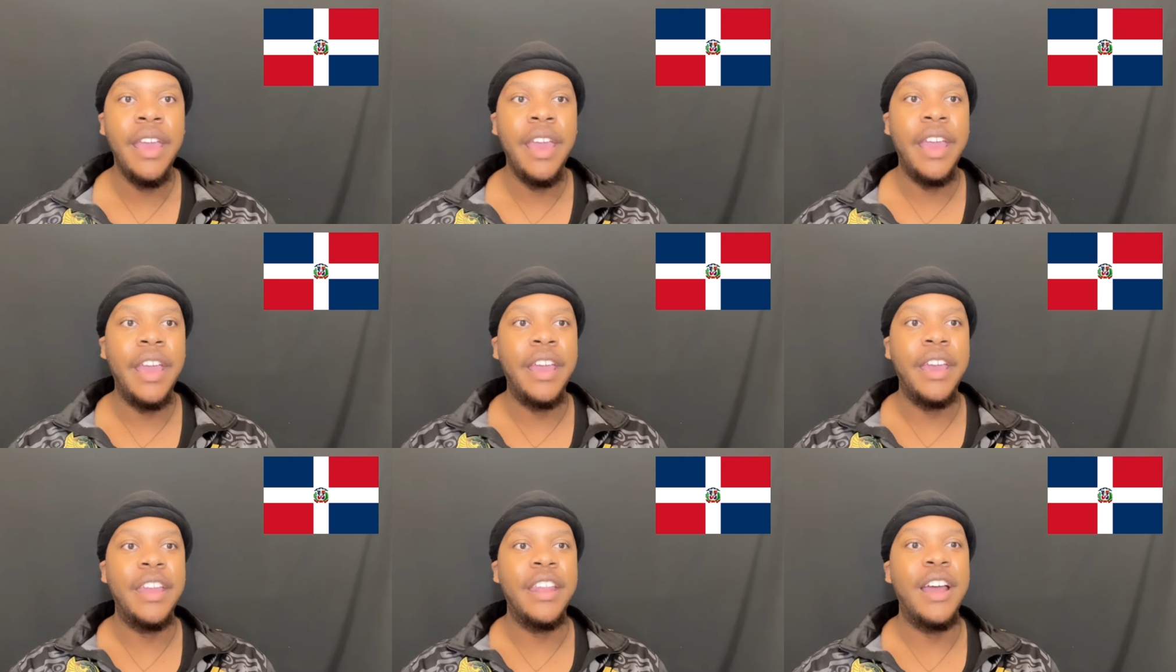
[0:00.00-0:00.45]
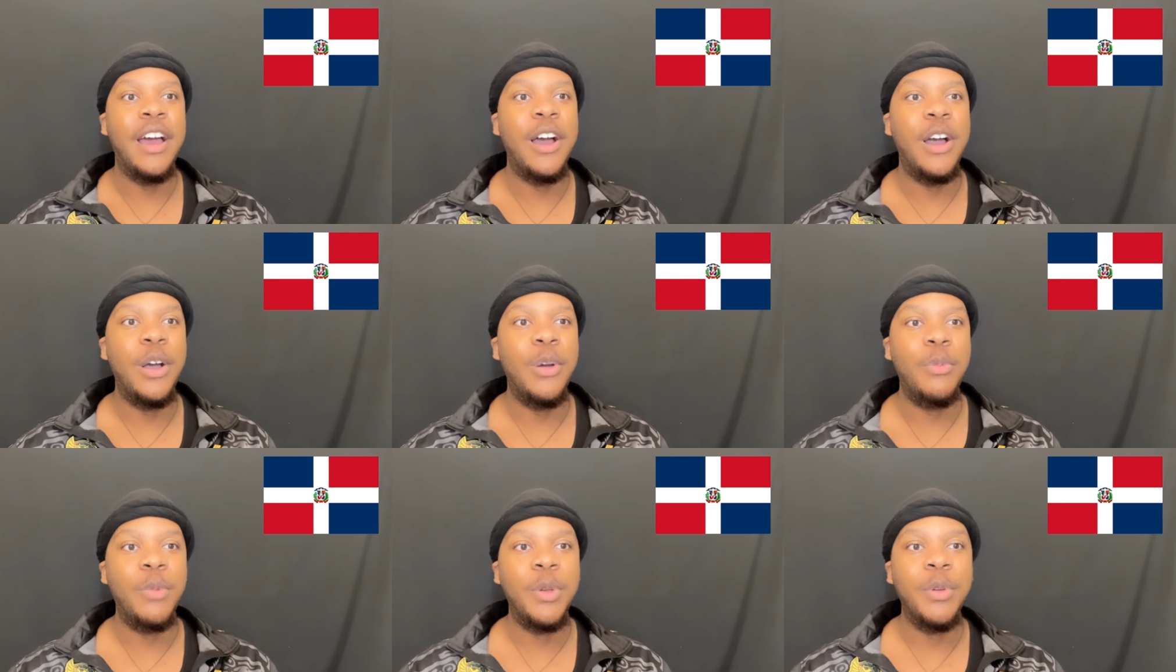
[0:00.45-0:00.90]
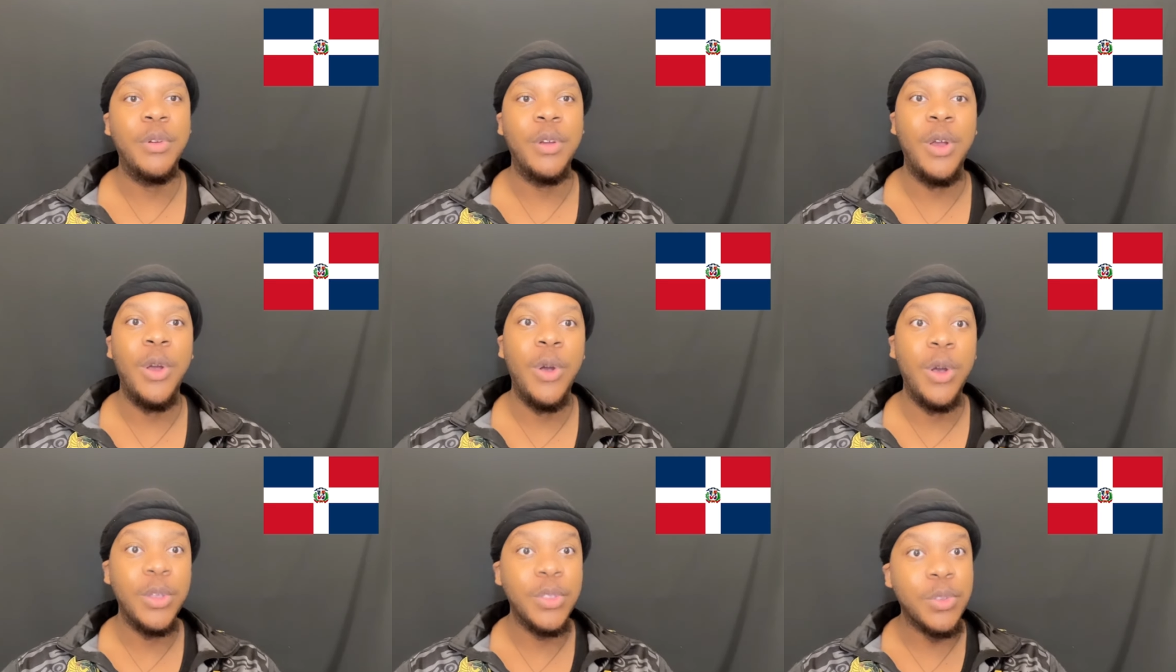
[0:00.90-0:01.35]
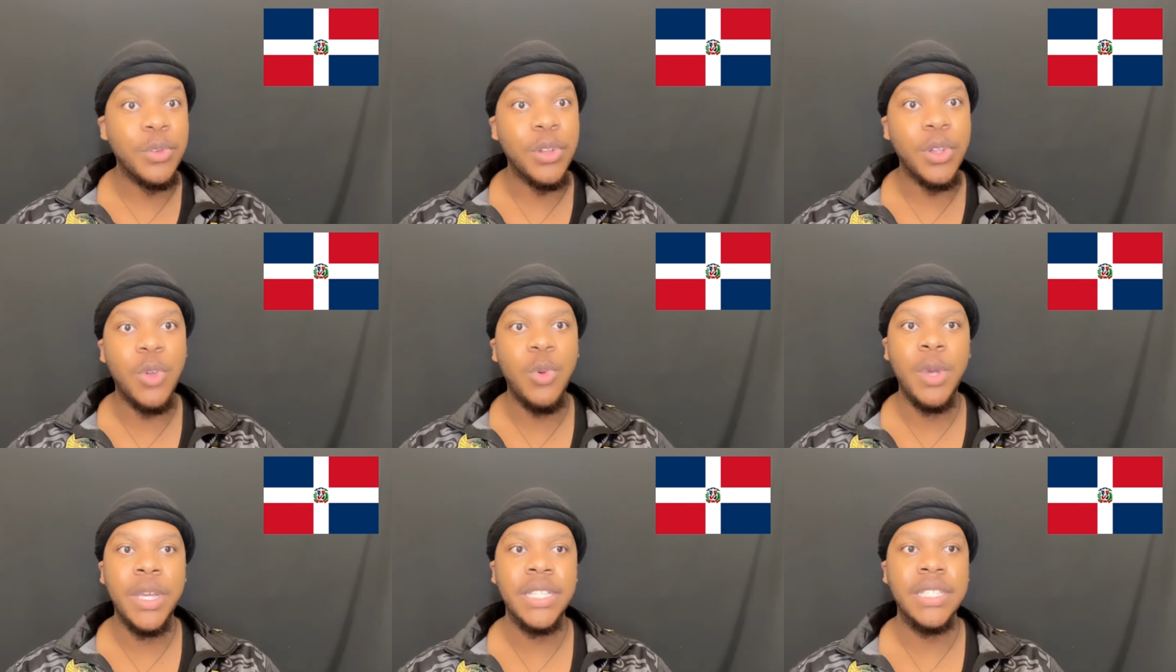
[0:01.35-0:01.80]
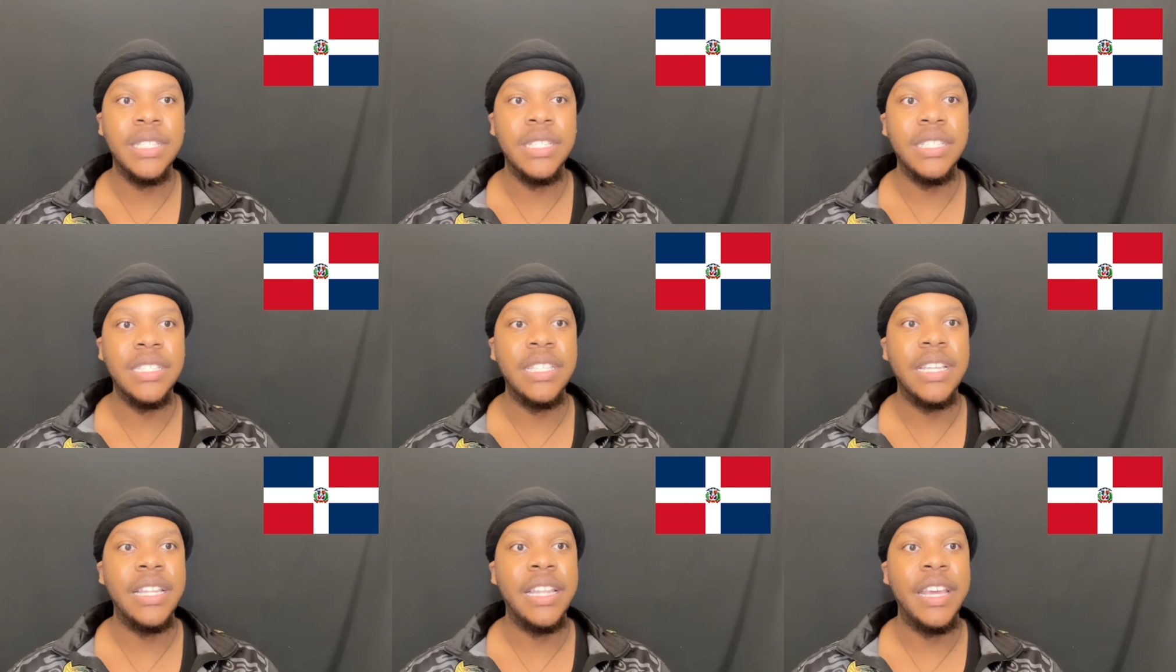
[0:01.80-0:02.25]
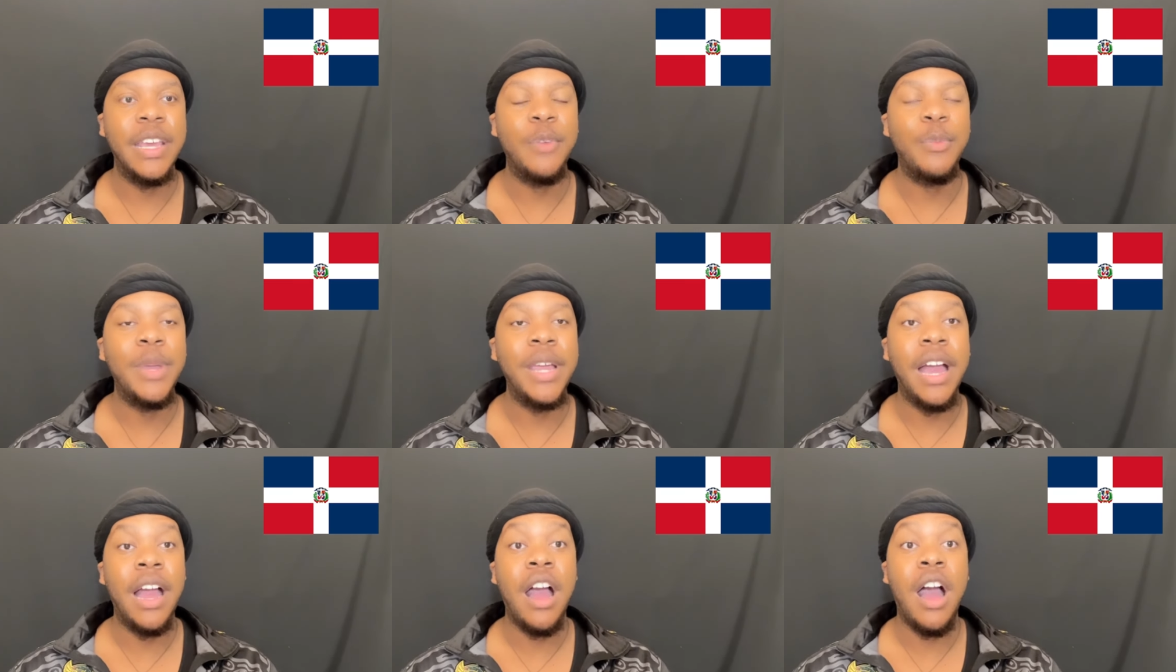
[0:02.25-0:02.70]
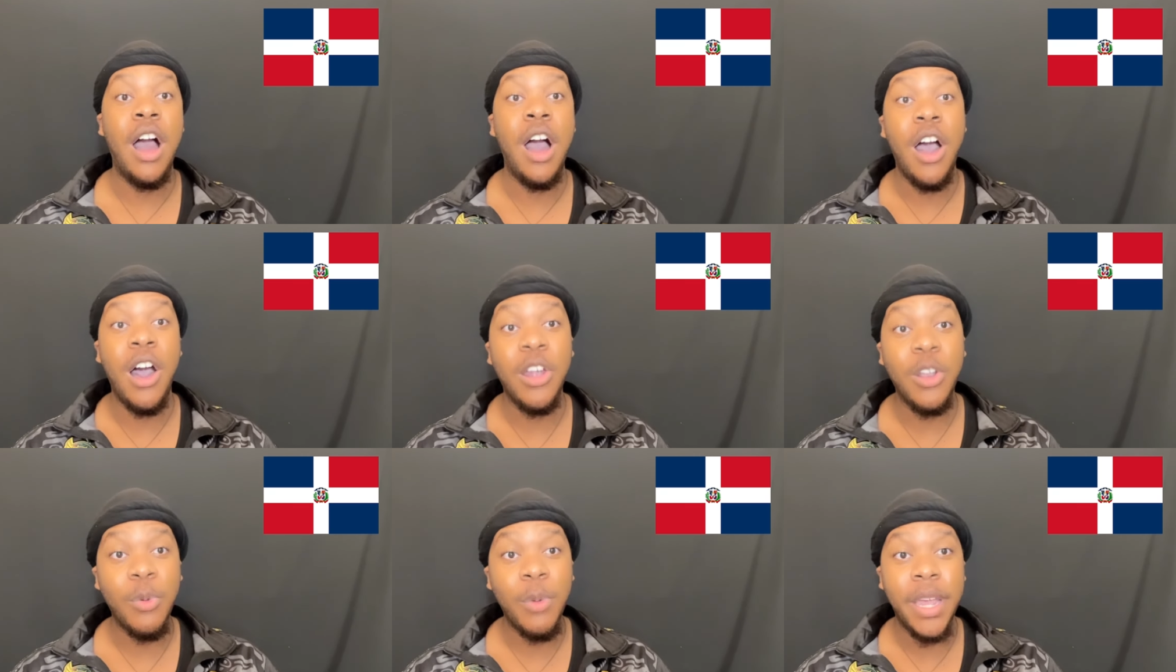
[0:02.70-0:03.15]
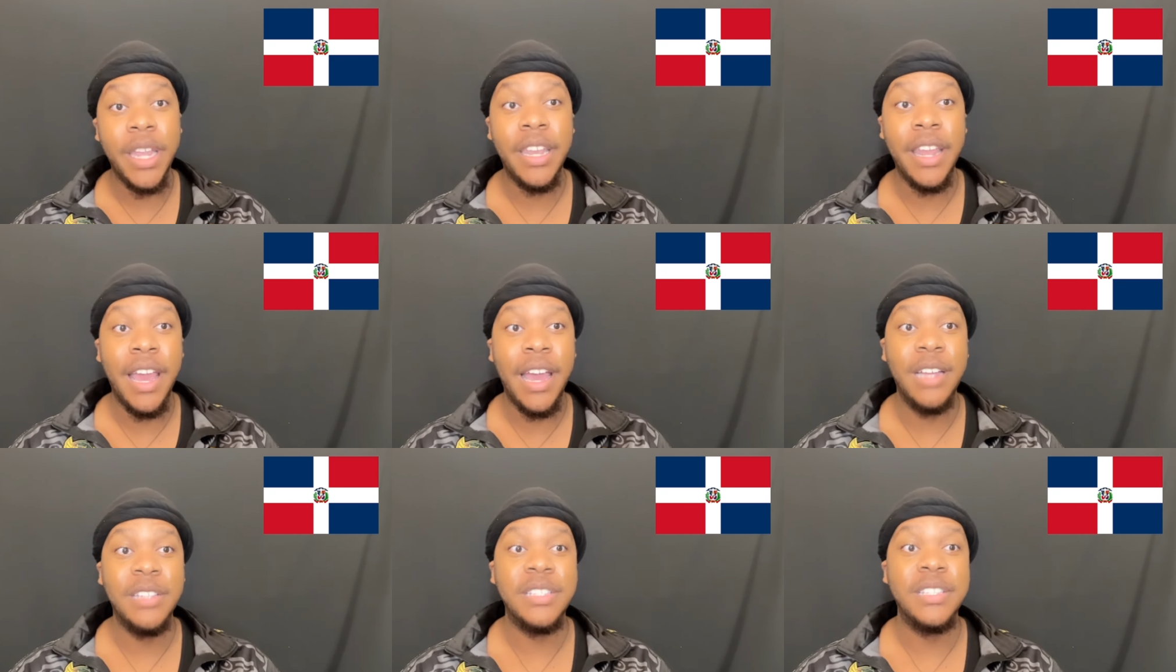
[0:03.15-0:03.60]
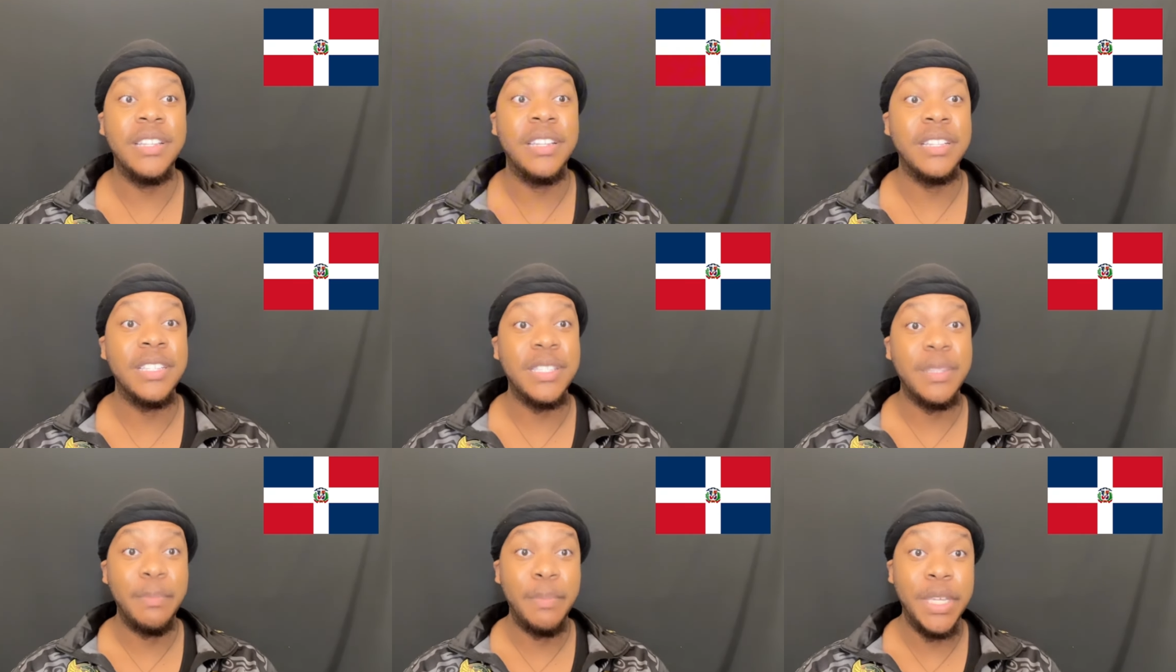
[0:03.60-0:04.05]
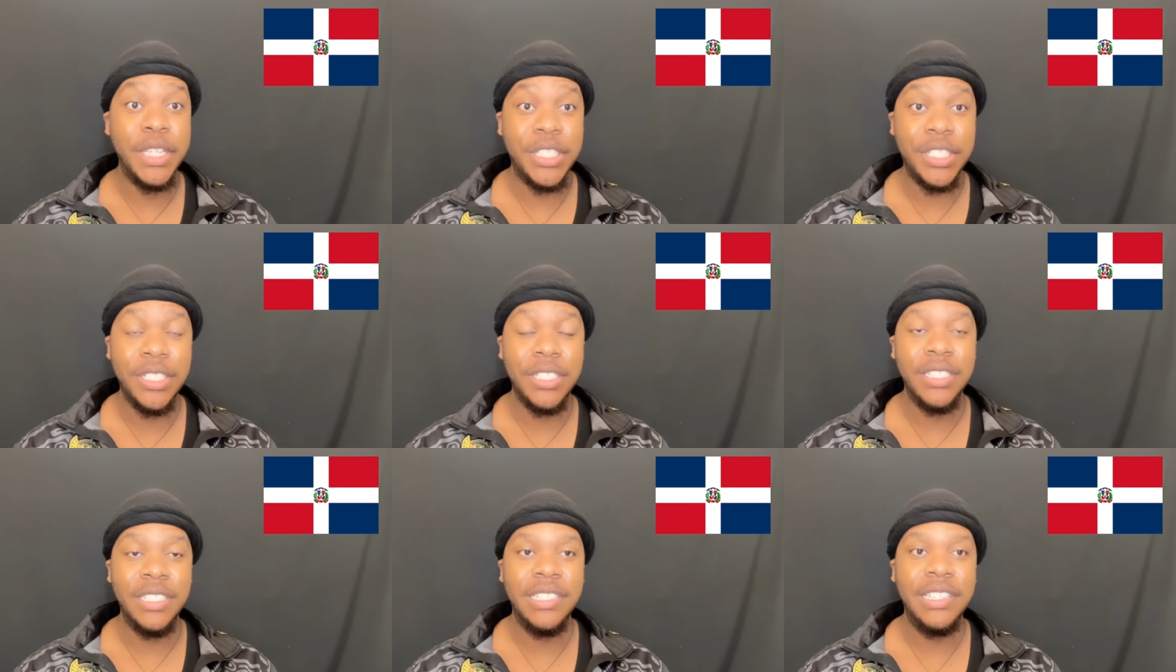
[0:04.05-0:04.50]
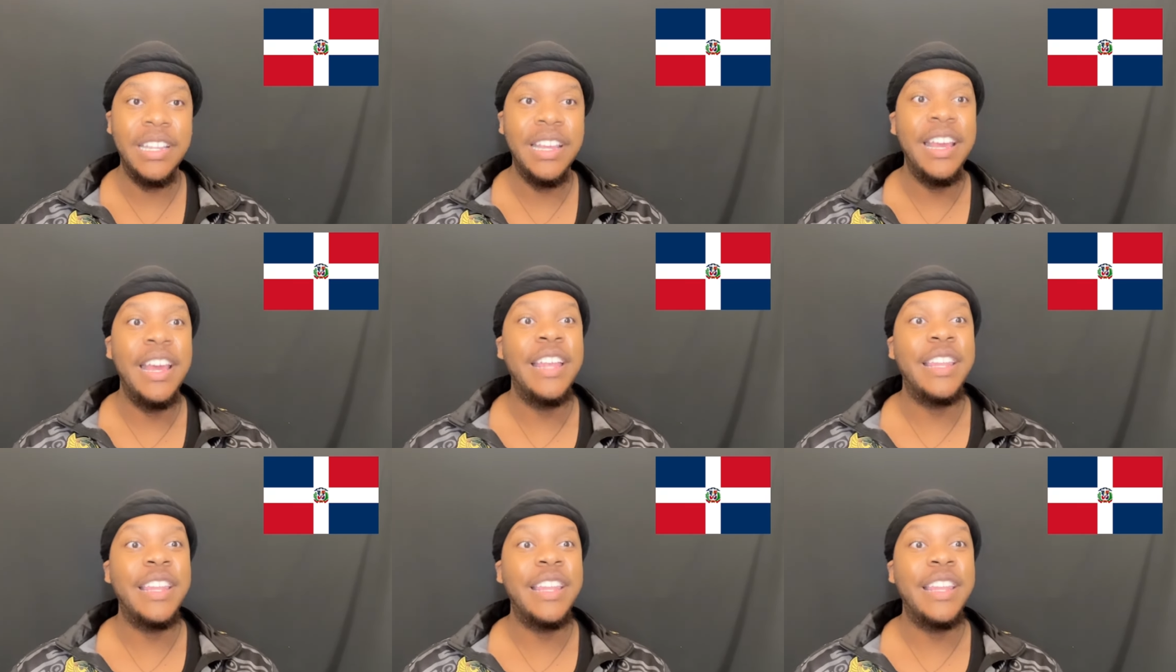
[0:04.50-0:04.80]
and we were going through the quizzes, and then we got all the way down to the submission,